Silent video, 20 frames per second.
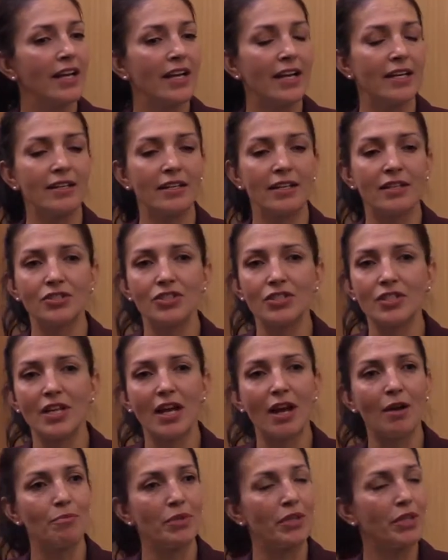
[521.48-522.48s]
And it just
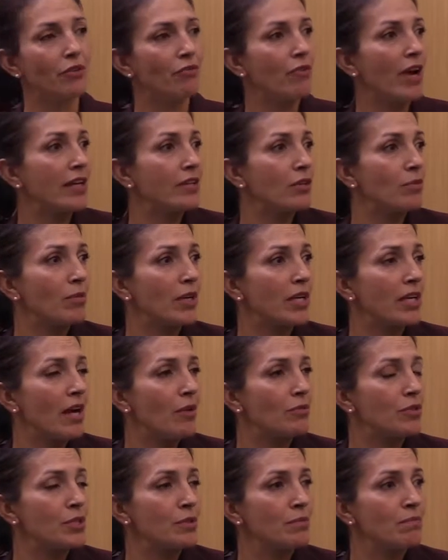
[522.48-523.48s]
happened that randomly
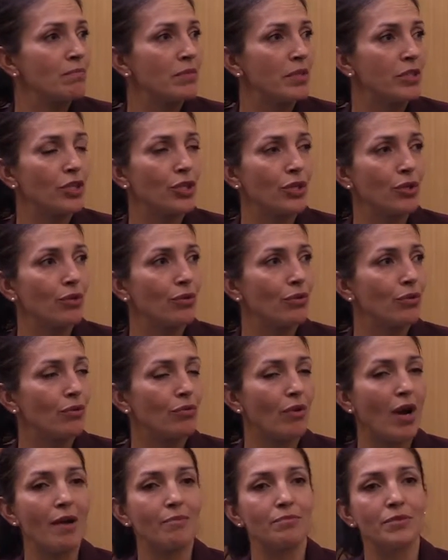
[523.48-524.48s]
I was, you know,
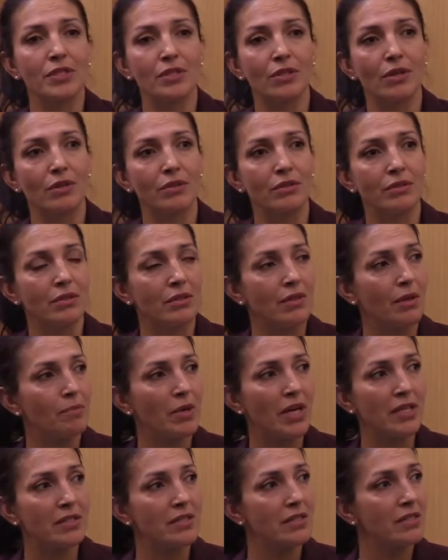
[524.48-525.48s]
grabbed on a
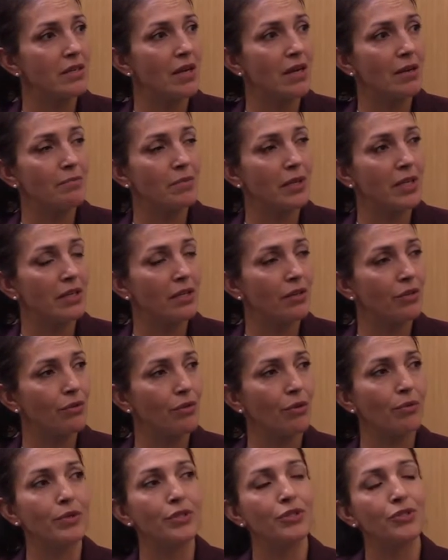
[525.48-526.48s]
bus stop and
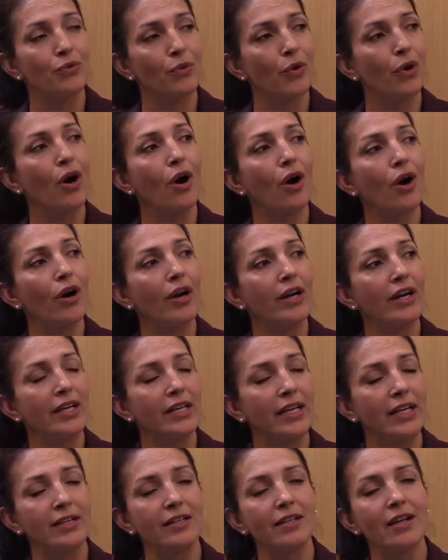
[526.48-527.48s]
thrown into a car
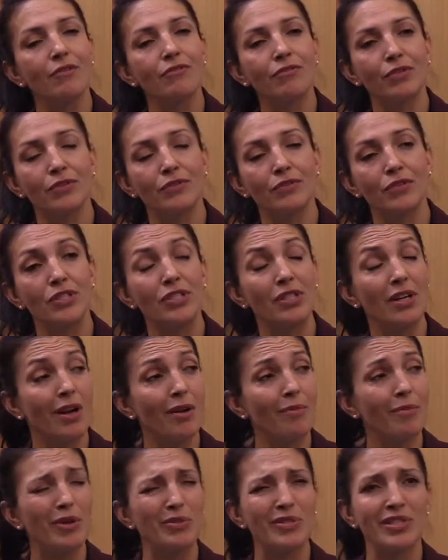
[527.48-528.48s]
and kidnapped for the first
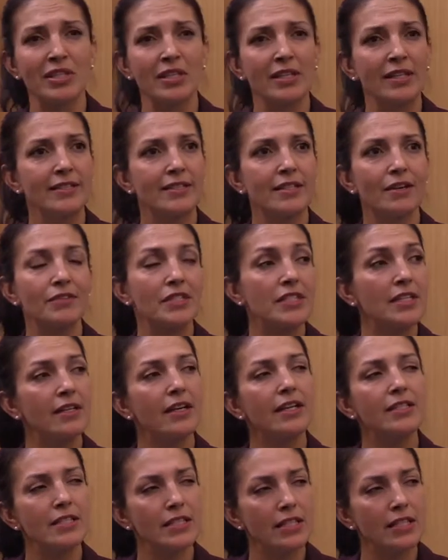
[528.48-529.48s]
time. I was
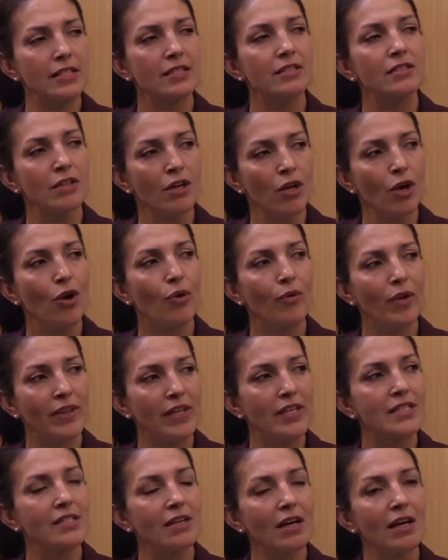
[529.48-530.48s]
17, 18
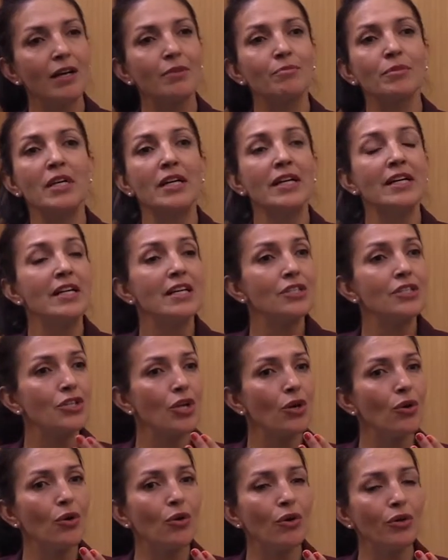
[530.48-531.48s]
around that time.
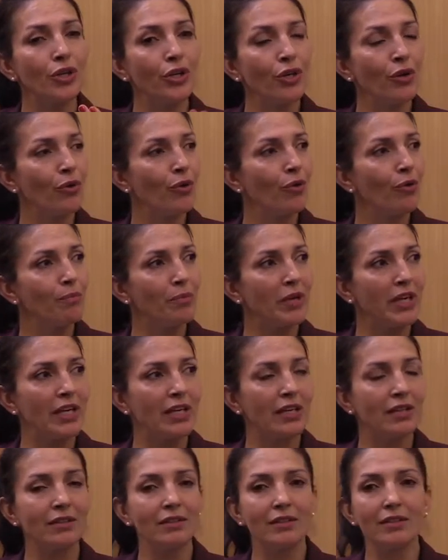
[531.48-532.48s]
So, you know,
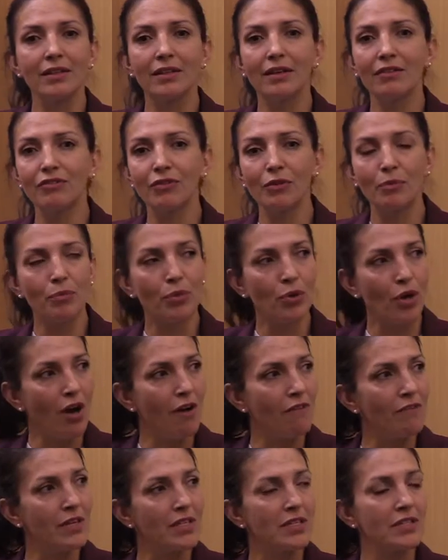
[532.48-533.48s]
being from
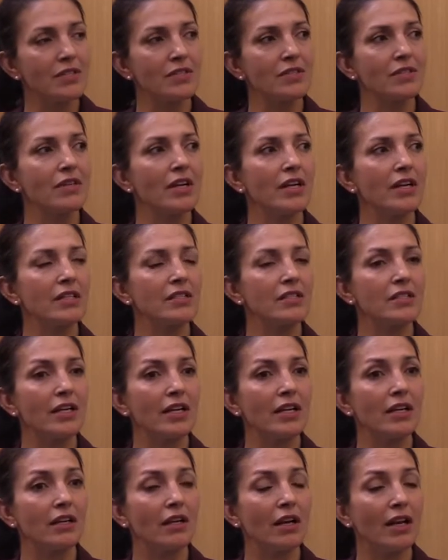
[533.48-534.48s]
province and
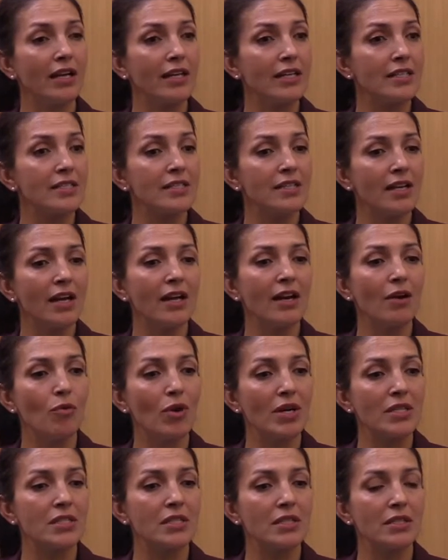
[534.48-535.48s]
like I said, I
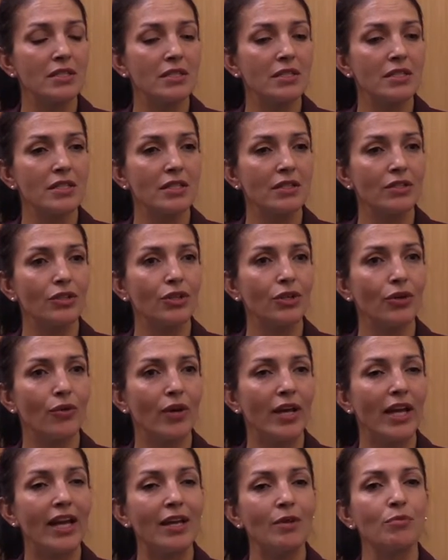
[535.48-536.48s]
wasn't, you
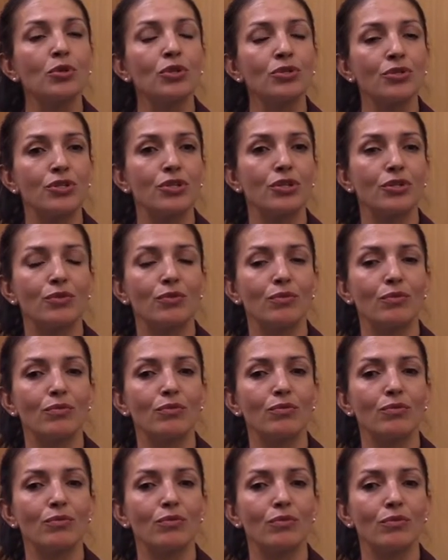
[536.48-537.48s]
know, able
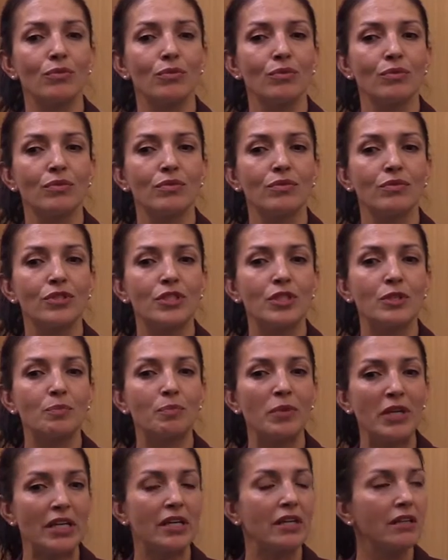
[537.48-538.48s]
to
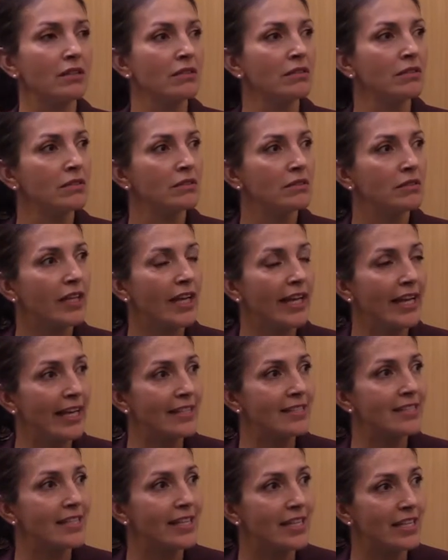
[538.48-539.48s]
speak
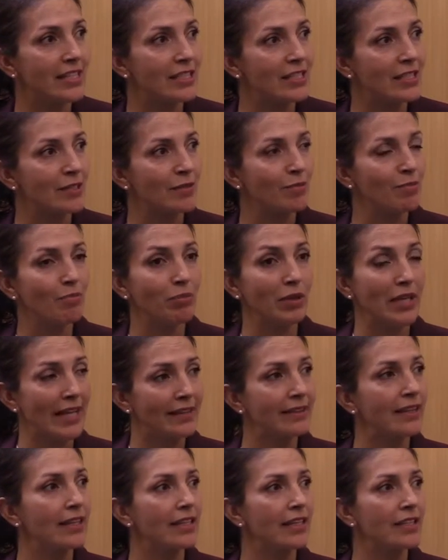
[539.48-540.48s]
against these
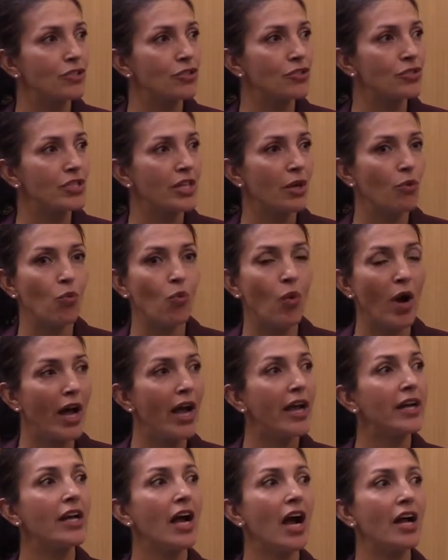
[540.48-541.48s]
bluntly to say,
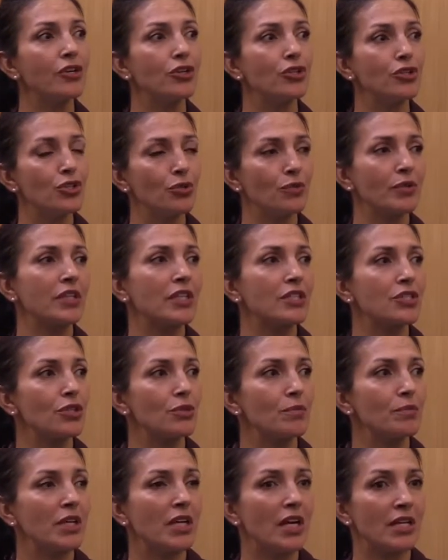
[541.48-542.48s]
why are you doing
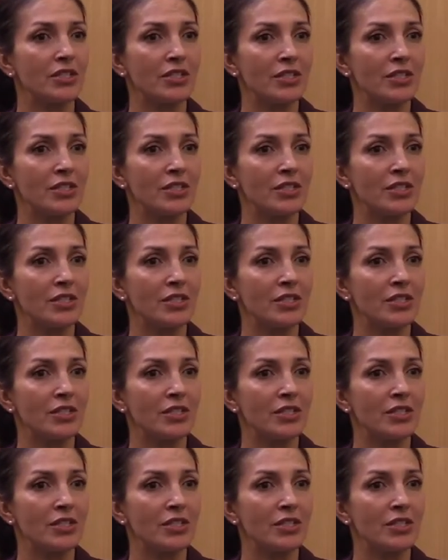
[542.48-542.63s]
this to me?